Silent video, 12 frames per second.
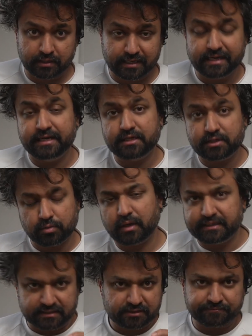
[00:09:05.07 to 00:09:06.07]
It is
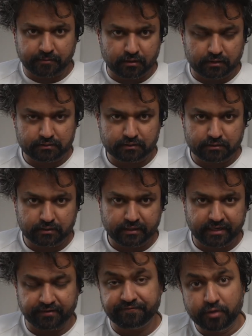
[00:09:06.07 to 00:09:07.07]
twice as fast
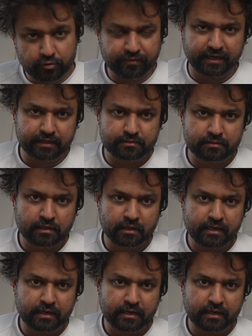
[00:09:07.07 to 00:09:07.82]
in a few things.